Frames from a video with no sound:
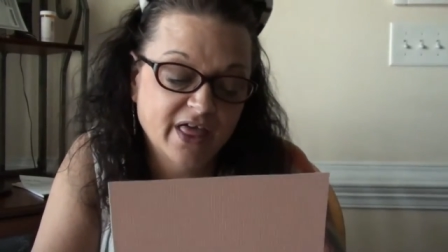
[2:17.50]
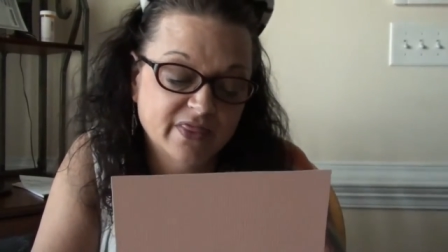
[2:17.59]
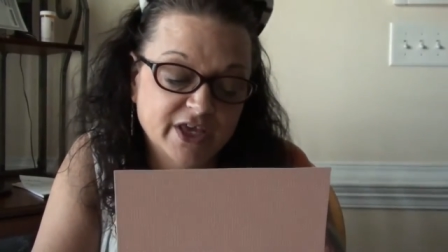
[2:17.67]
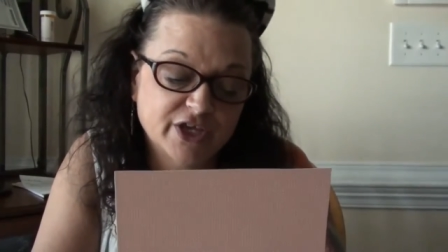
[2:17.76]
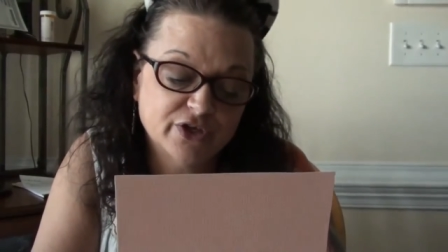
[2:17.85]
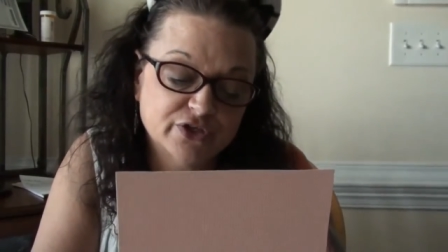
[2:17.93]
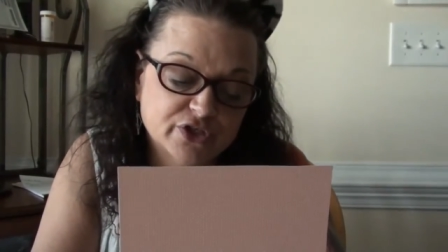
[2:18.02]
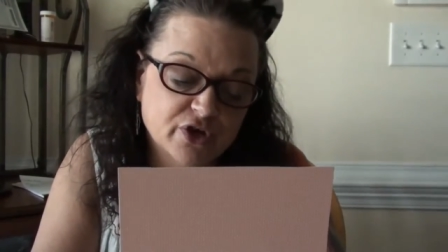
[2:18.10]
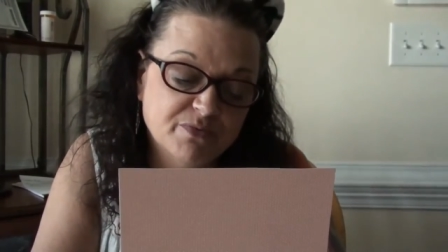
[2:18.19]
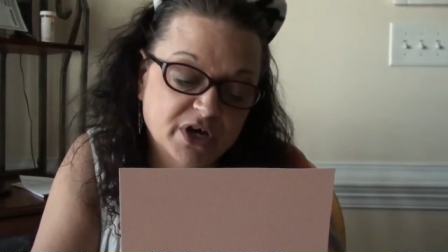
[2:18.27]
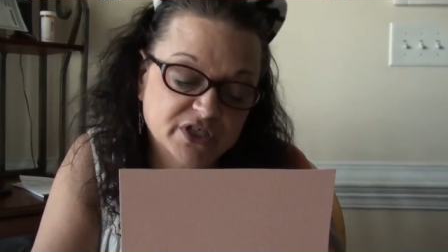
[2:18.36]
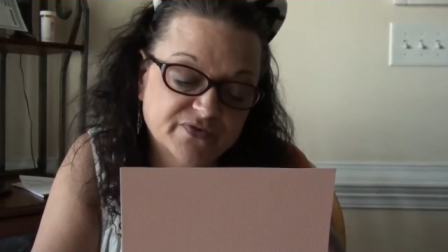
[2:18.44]
Thank you so
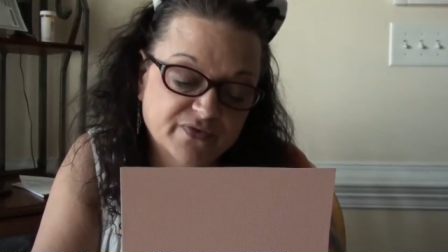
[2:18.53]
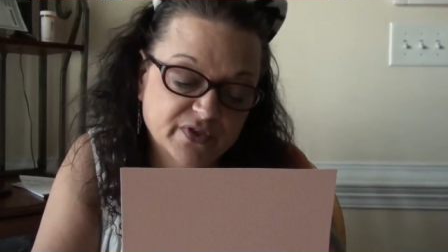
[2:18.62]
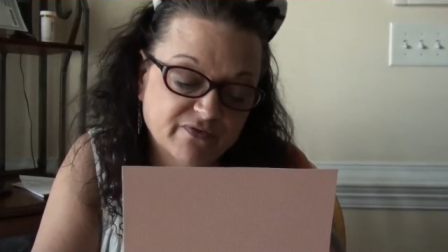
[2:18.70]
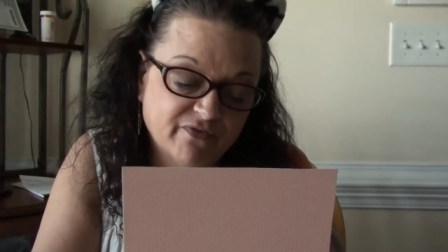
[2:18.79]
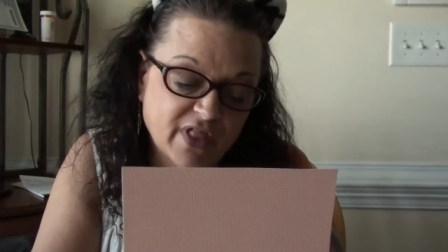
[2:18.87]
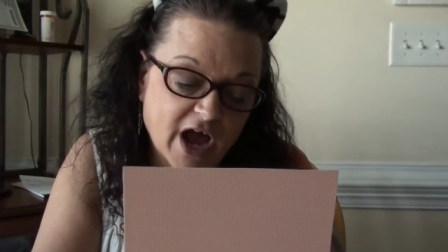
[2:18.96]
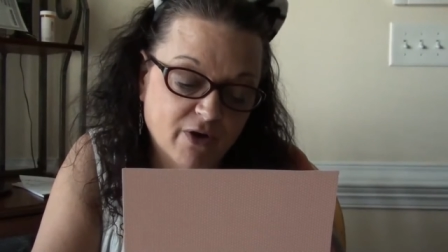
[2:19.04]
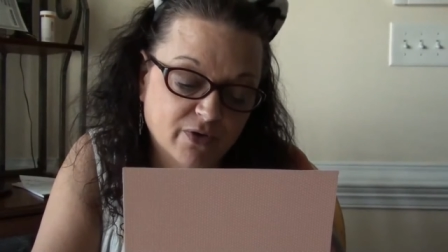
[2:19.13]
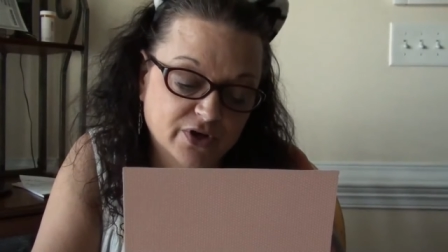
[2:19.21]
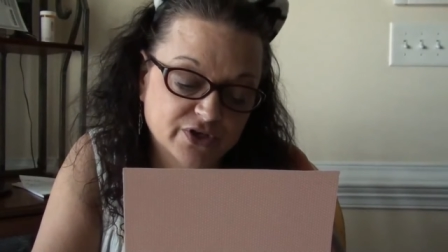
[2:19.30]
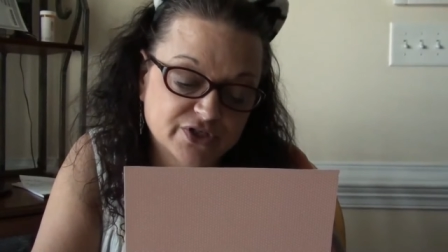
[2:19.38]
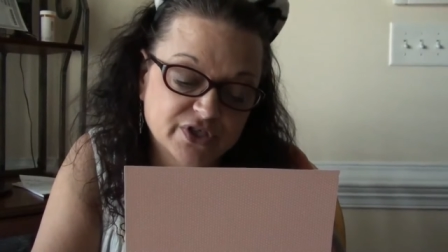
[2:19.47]
much for the
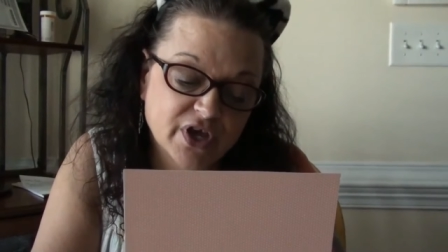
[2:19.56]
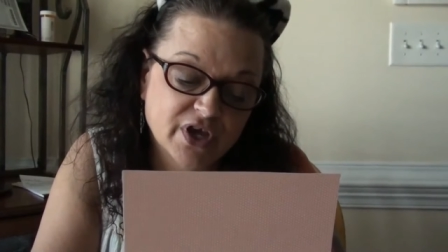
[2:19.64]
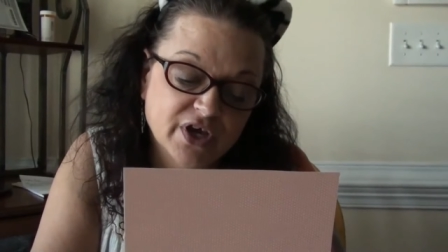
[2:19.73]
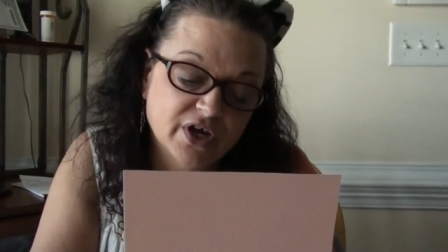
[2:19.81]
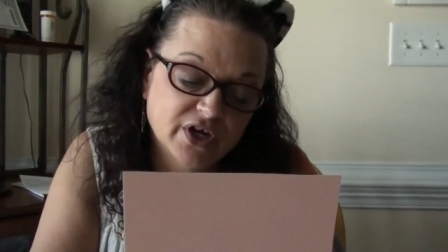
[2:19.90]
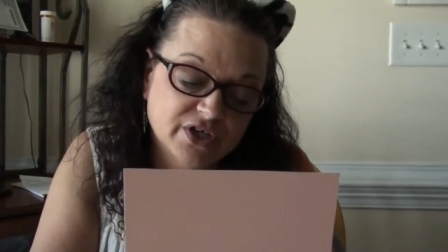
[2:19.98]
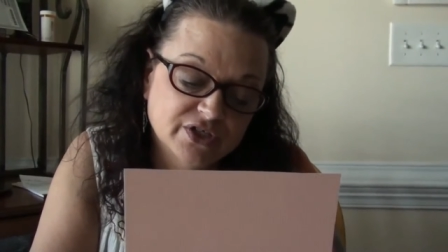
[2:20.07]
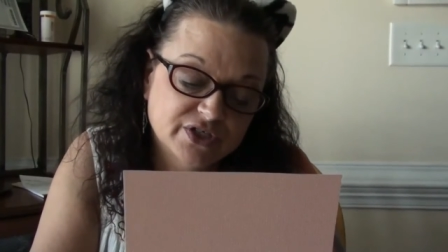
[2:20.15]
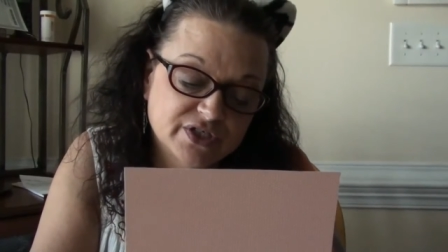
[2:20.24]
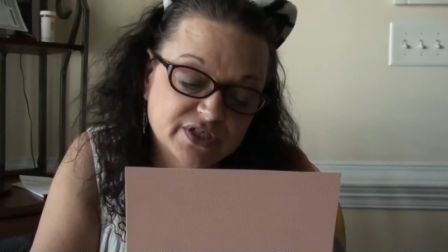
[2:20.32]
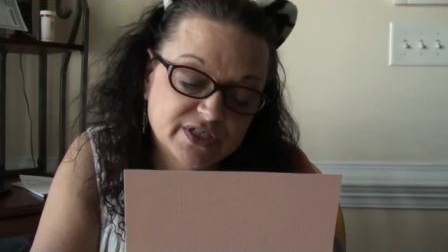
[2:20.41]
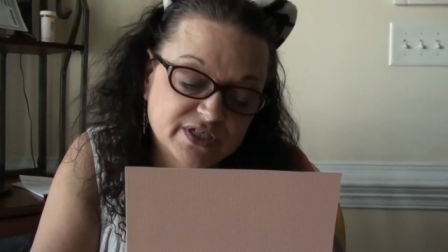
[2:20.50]
flowers.
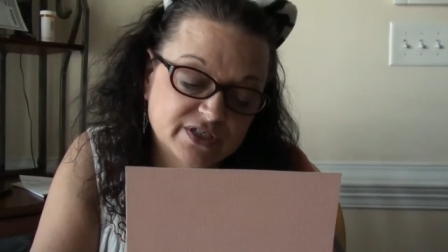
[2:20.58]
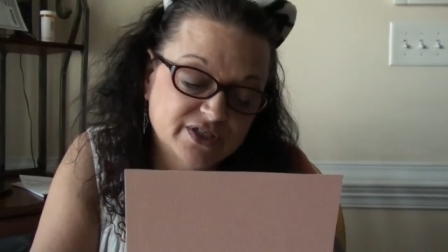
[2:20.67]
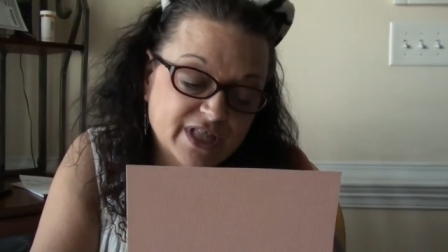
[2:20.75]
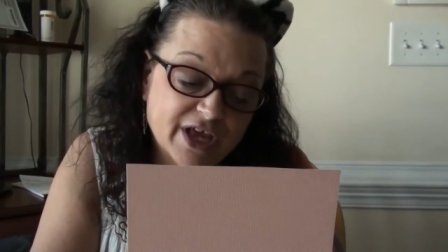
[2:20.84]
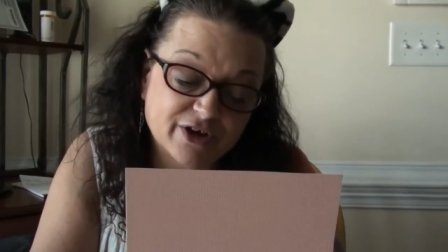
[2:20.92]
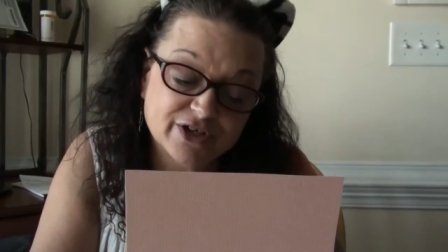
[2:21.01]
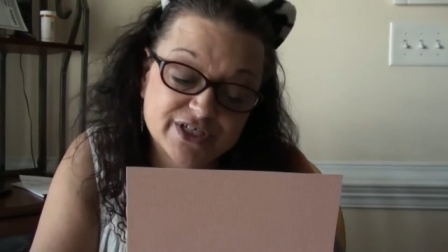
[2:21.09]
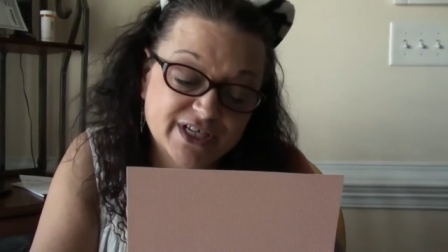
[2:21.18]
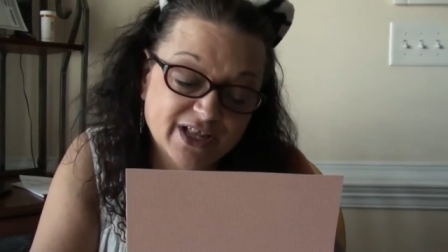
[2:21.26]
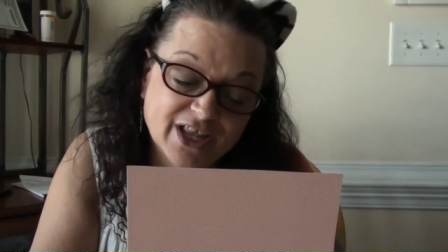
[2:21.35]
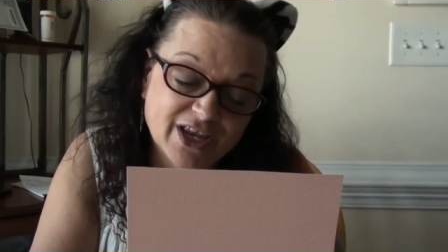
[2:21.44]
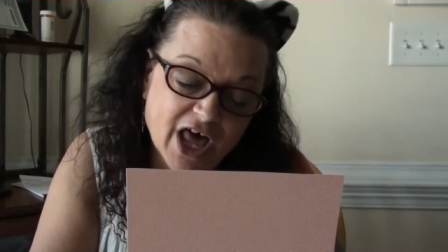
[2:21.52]
They are
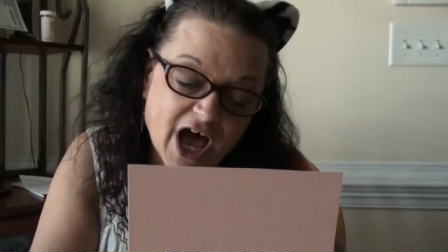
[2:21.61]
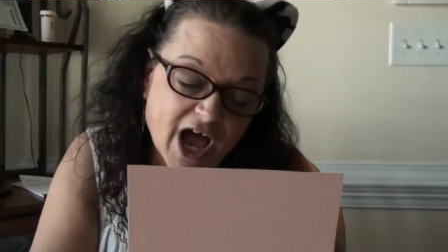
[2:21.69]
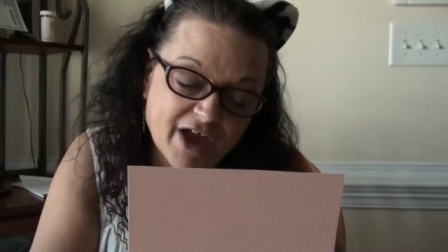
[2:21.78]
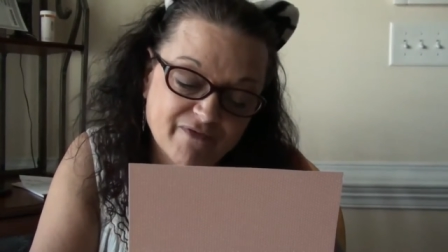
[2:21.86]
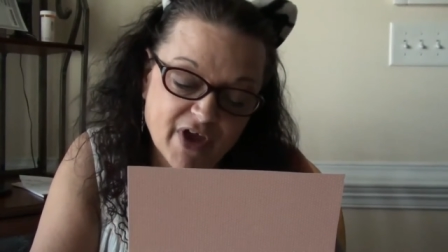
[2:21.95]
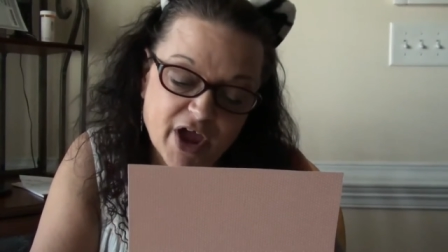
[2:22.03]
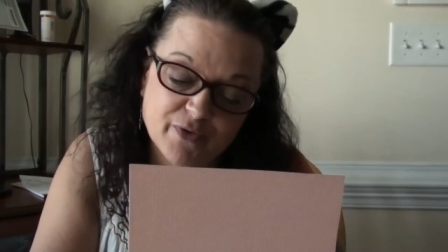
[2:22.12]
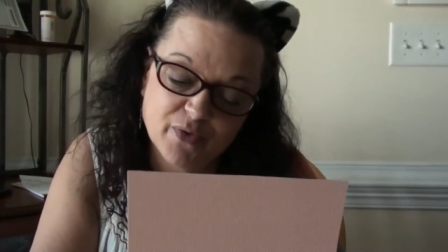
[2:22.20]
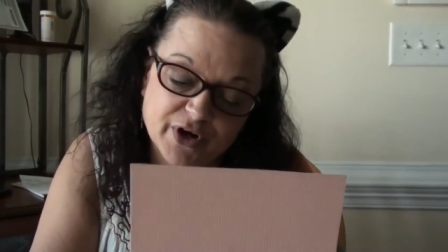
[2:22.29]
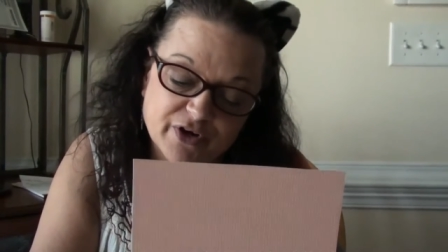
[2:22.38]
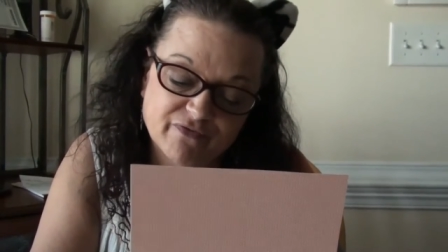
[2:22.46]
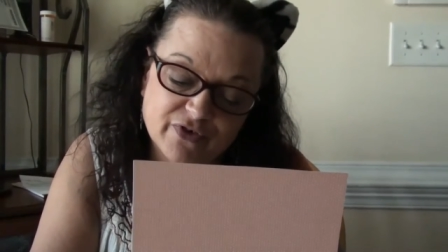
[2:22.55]
still alive and
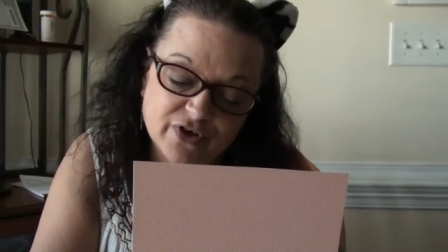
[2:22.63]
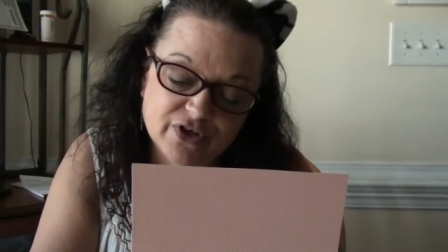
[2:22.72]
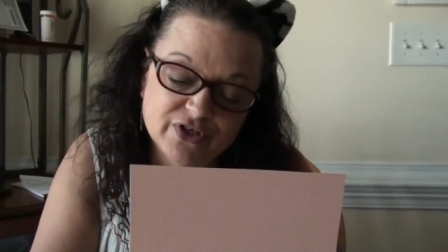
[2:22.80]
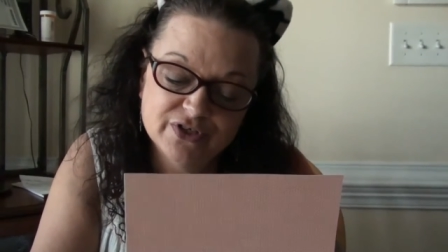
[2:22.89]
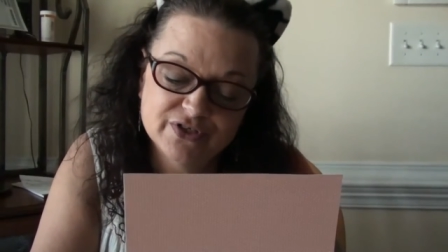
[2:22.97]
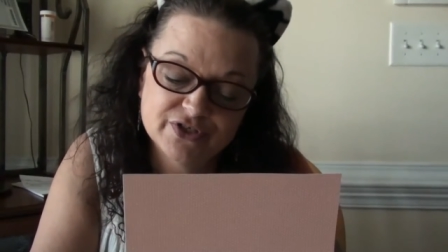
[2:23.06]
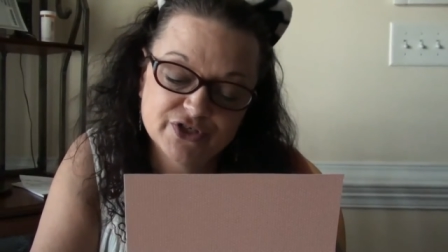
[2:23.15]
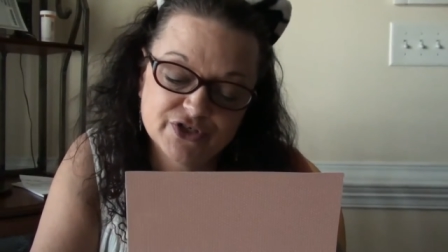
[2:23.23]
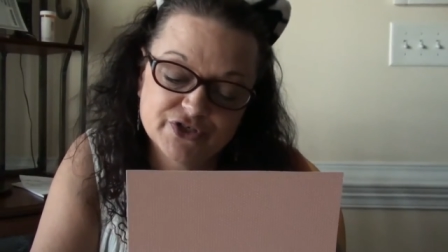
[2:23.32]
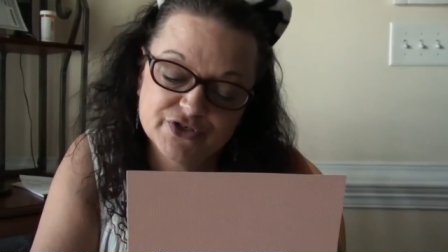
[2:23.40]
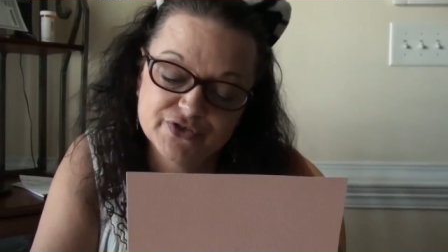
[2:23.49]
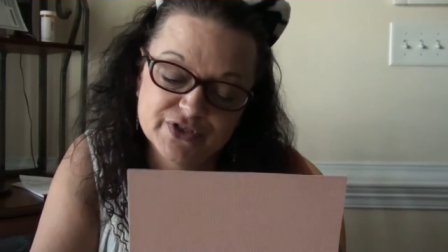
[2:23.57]
wonderful.
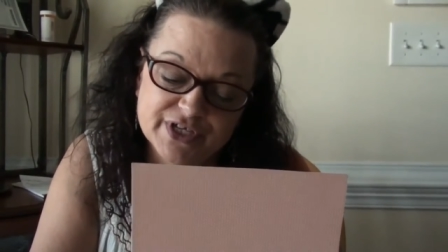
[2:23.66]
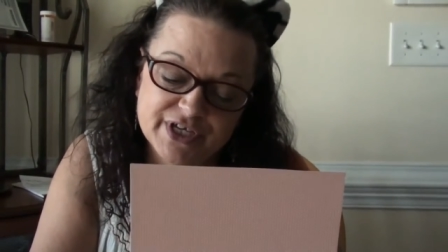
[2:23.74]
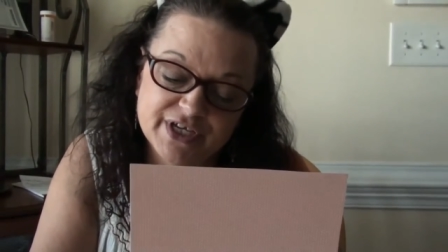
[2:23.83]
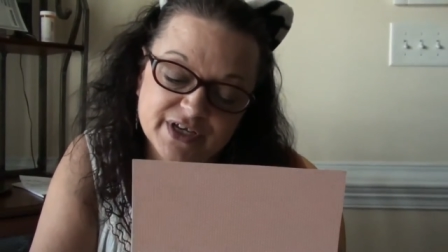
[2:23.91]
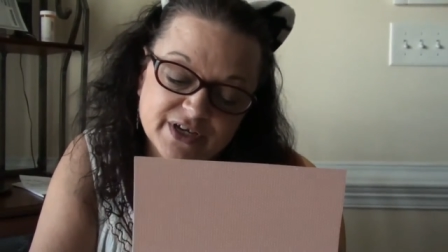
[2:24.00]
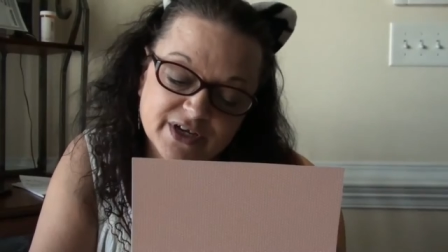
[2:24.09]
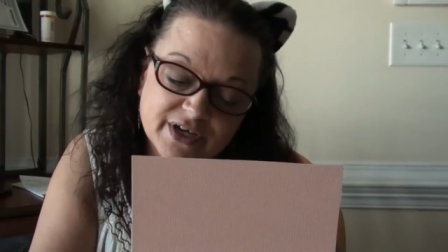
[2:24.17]
Truly,